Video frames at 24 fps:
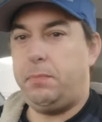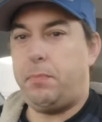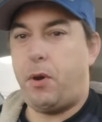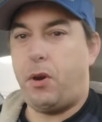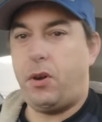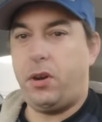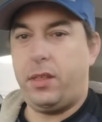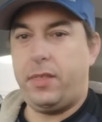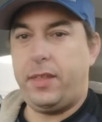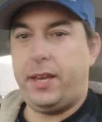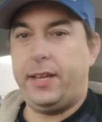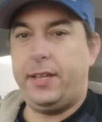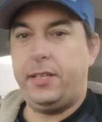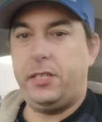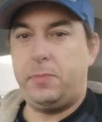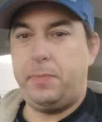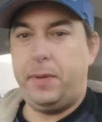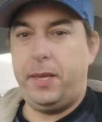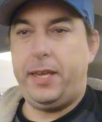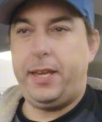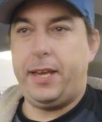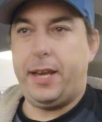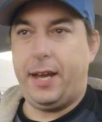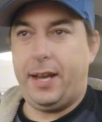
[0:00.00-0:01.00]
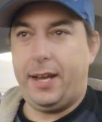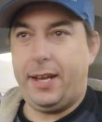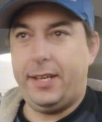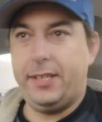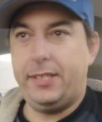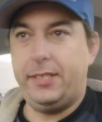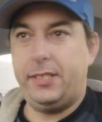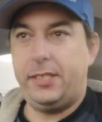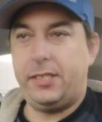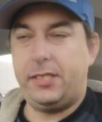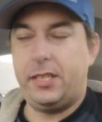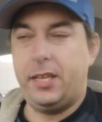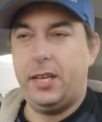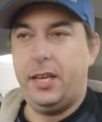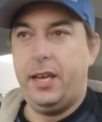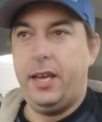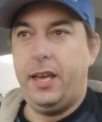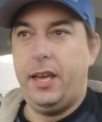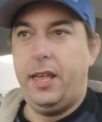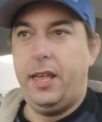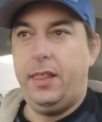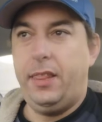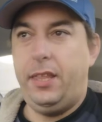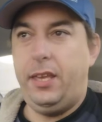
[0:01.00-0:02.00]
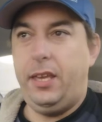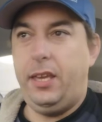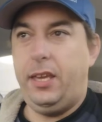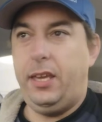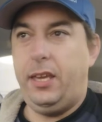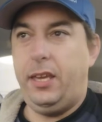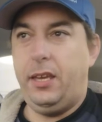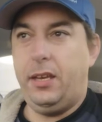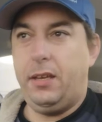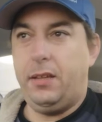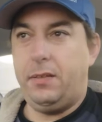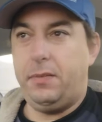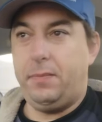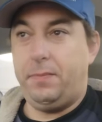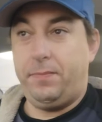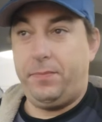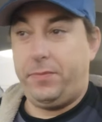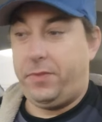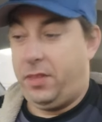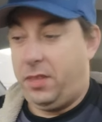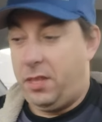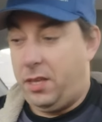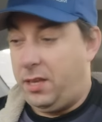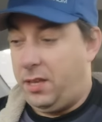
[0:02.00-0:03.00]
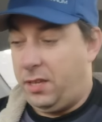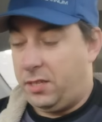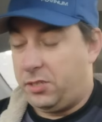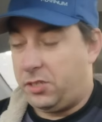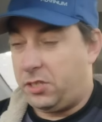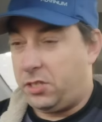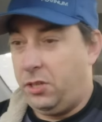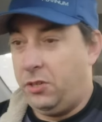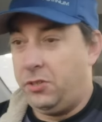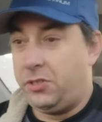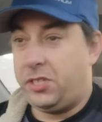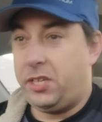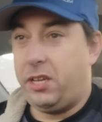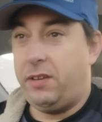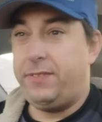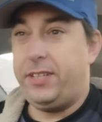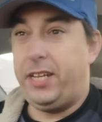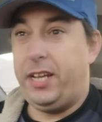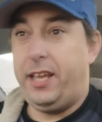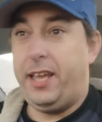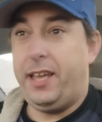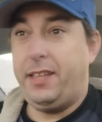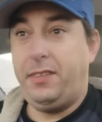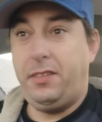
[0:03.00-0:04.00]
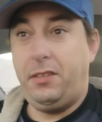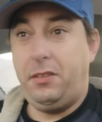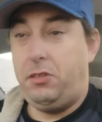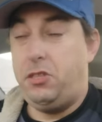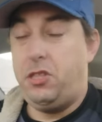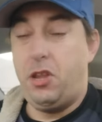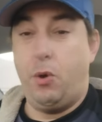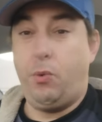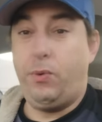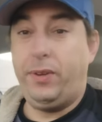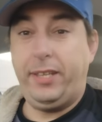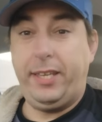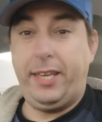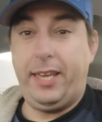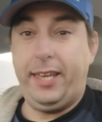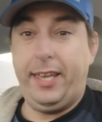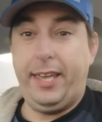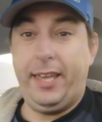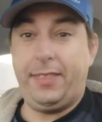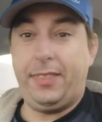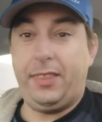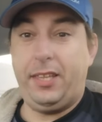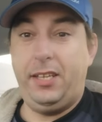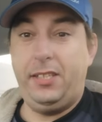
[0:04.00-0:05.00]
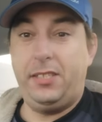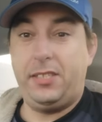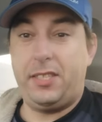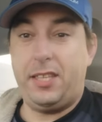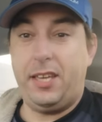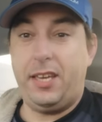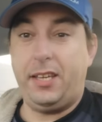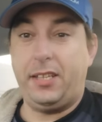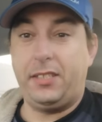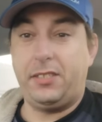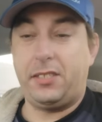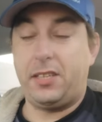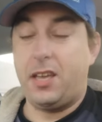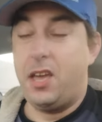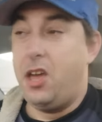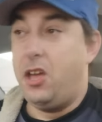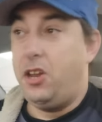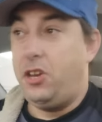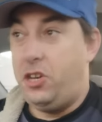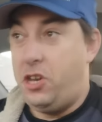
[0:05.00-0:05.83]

part of that is because the the exclusivity and no one can get these things.